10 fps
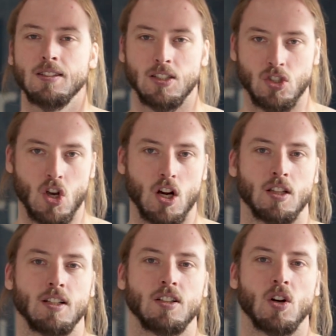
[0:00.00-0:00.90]
the
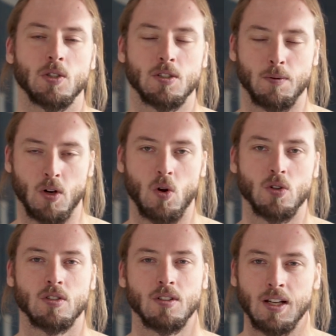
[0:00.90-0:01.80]
chocolatey notes, but
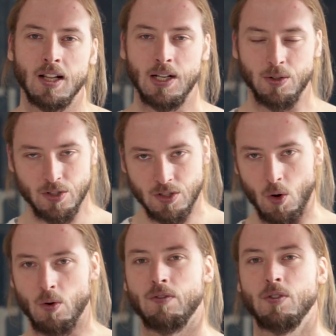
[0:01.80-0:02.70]
also the clear
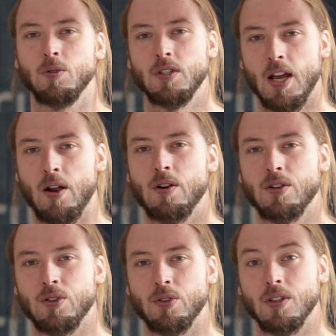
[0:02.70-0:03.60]
stone fruit
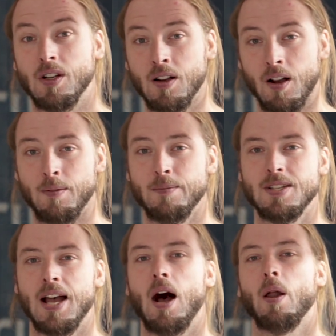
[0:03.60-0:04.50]
character that comes
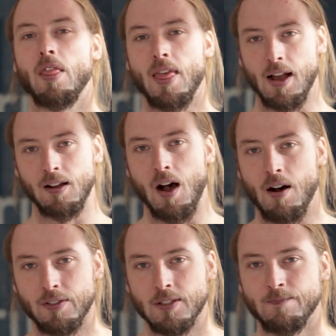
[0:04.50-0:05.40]
out of that
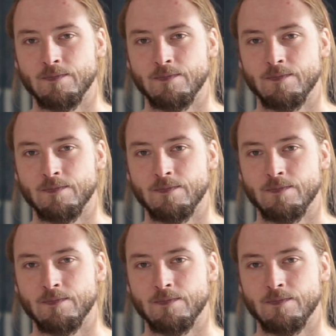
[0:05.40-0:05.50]
coffee.